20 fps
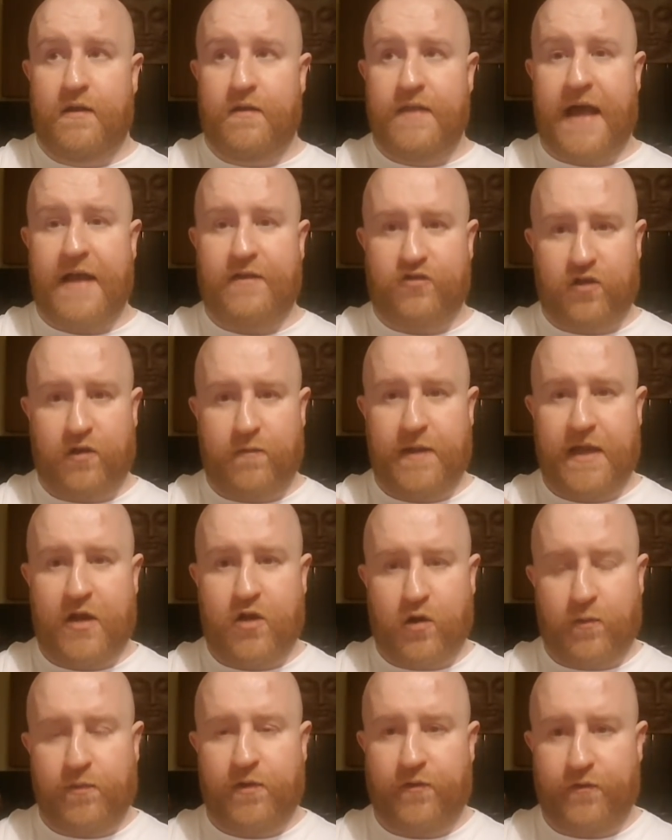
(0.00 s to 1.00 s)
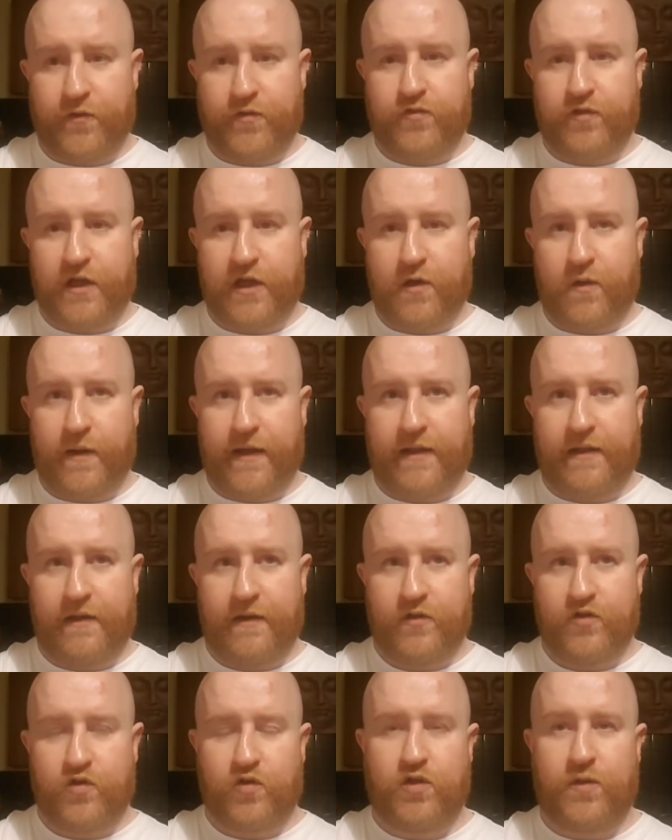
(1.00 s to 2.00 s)
That's going to be a couple of hundred
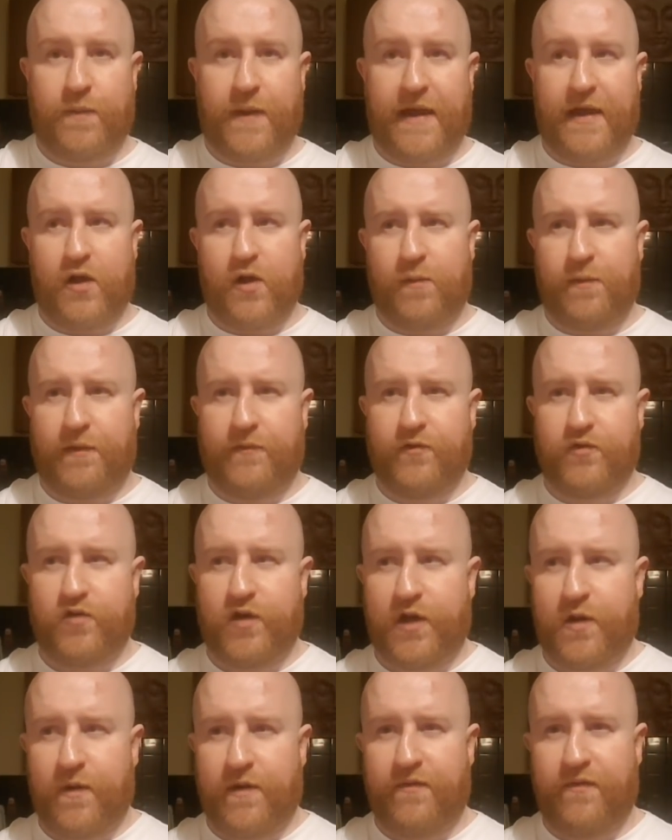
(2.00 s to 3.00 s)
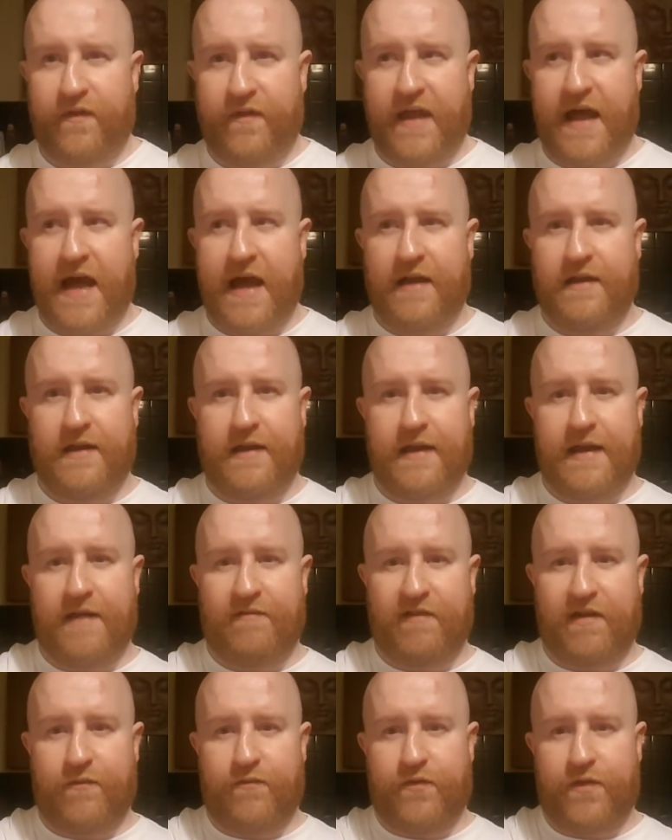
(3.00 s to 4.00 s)
quid. So do you pay a couple of hundred quid for that and you can
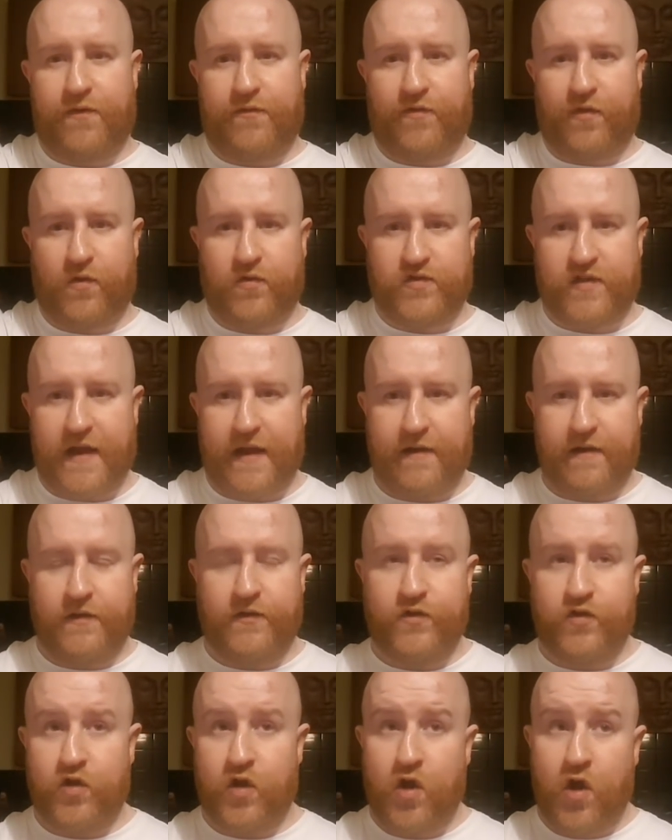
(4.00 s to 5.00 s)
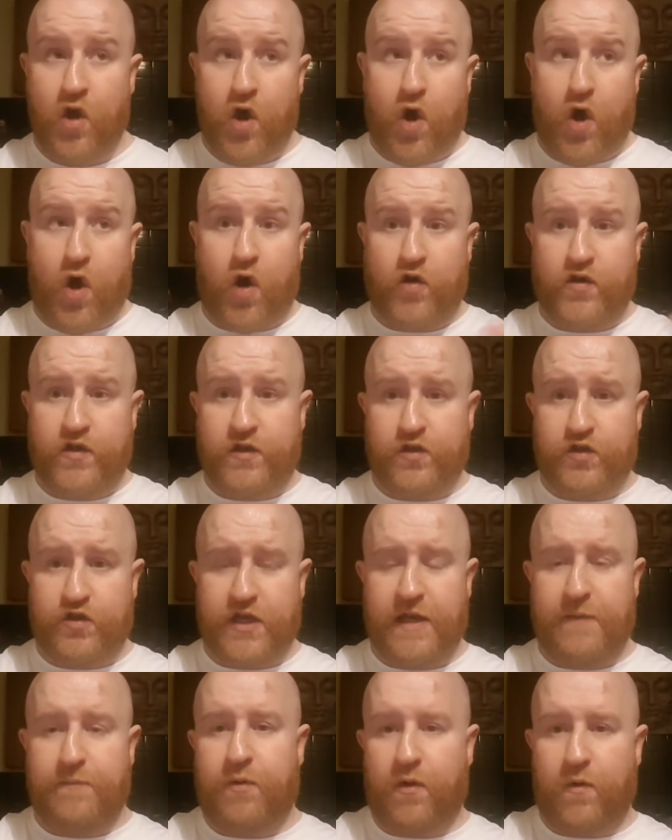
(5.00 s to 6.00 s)
have it for the full sentence? Or do you just
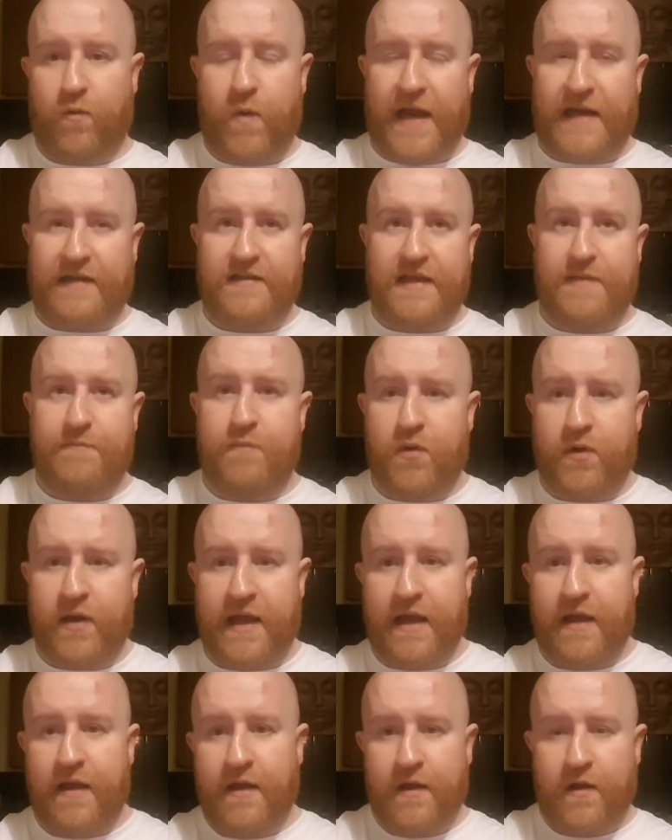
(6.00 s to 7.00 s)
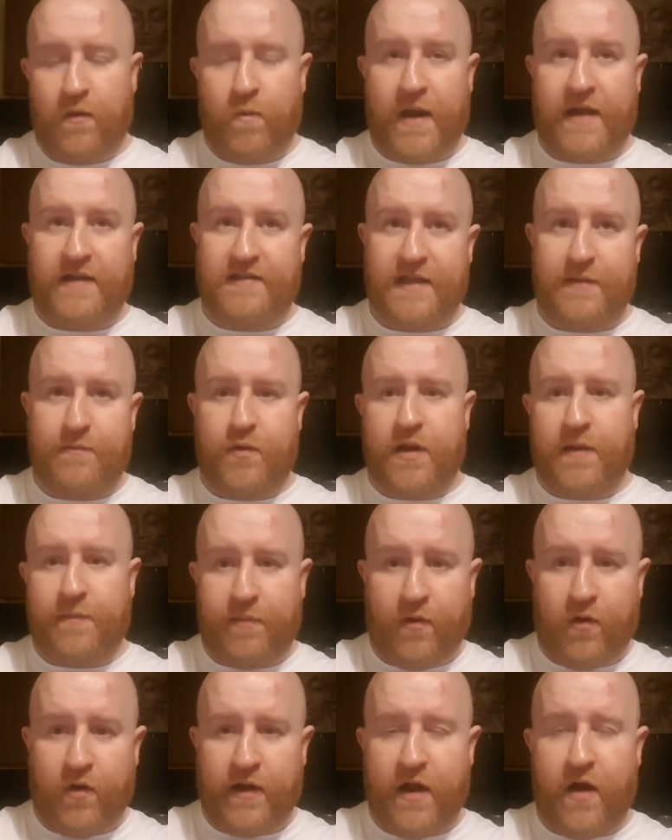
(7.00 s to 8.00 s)
keep wasting money,
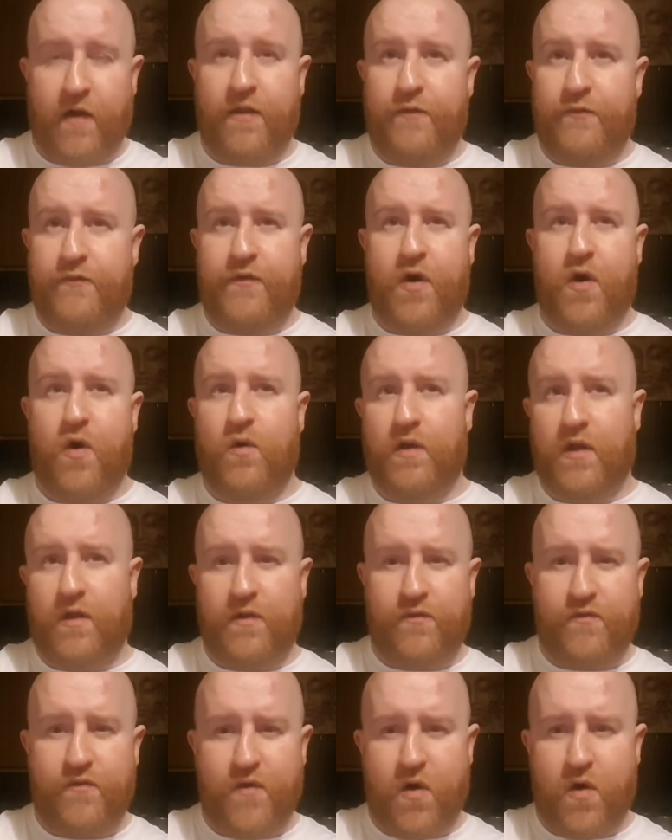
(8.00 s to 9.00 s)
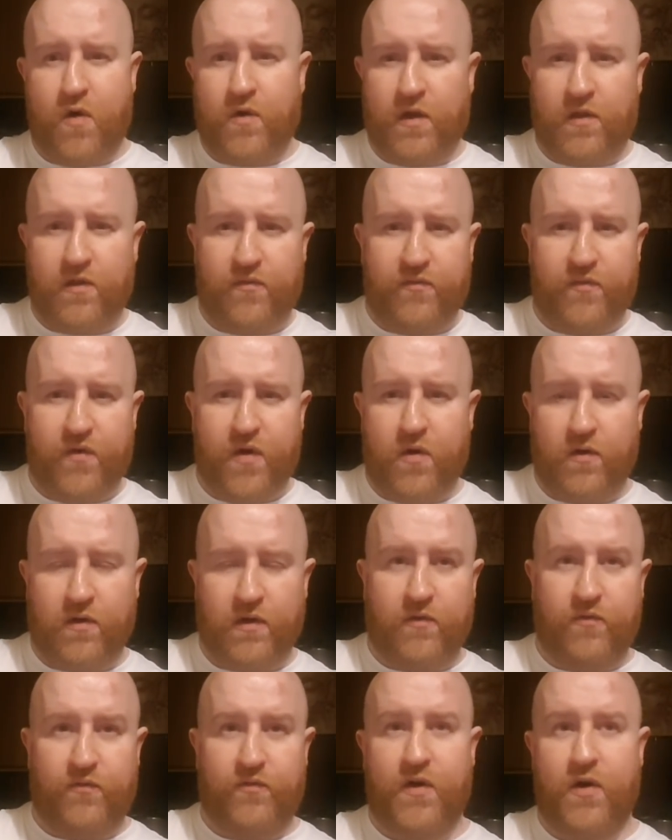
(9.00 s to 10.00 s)
putting it on the
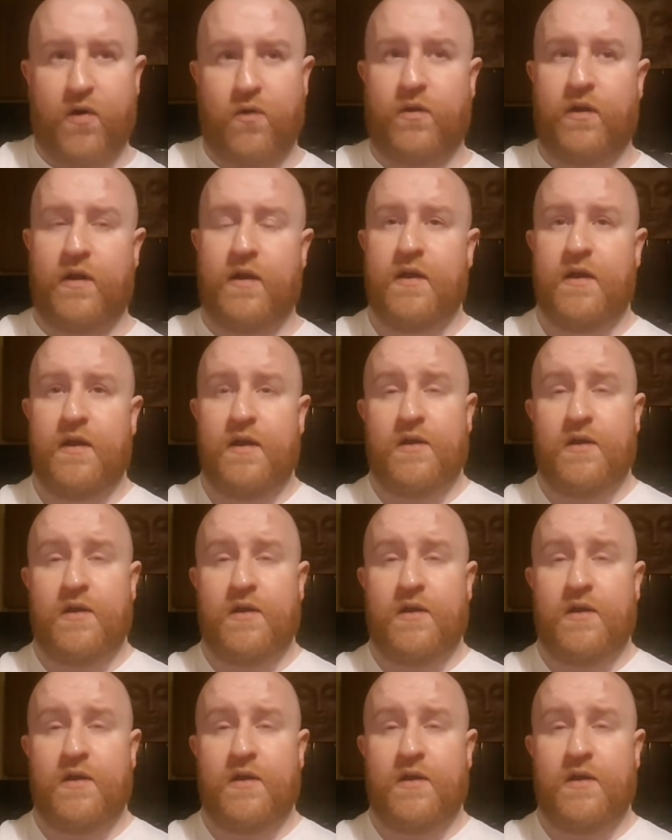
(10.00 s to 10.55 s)
phone?